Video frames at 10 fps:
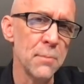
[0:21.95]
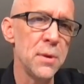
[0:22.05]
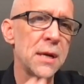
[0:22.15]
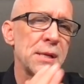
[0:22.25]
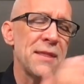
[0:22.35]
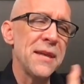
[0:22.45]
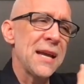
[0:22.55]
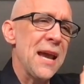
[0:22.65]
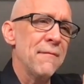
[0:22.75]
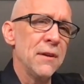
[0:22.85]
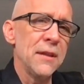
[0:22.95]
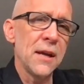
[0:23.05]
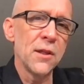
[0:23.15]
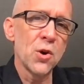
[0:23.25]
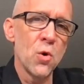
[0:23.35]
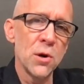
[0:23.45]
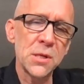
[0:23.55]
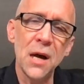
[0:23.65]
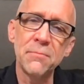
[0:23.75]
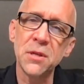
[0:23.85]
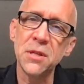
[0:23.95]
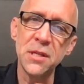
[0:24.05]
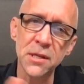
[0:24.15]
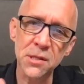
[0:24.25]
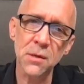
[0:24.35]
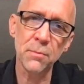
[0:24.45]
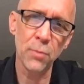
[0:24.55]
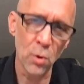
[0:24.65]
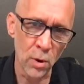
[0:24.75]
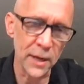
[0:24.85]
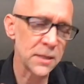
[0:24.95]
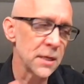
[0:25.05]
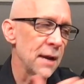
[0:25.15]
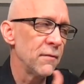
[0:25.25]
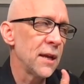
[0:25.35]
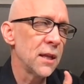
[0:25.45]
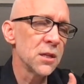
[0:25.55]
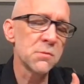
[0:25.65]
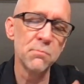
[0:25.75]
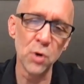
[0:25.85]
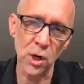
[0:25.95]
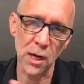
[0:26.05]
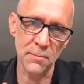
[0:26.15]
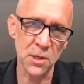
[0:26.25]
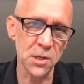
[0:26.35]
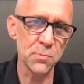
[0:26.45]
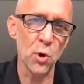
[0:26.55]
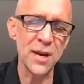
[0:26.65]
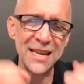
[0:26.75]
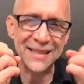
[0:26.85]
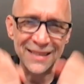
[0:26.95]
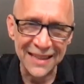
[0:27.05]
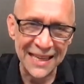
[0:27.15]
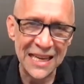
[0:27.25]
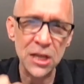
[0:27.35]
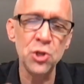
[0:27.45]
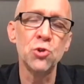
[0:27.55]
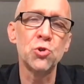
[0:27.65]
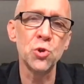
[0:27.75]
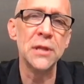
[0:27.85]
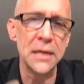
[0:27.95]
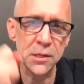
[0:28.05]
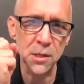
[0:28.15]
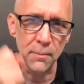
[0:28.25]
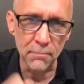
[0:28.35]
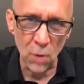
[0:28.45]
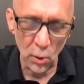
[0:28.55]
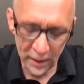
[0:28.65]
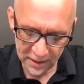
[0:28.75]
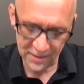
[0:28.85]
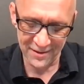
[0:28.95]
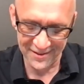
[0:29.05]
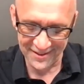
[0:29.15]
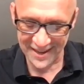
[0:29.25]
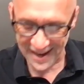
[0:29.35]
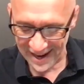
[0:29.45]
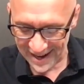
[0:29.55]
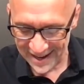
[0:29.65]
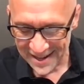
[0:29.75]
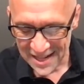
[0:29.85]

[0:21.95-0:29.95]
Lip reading: Because I think everything in the course up to this point and everything in this book up to this point is leading you to this moment. Okay?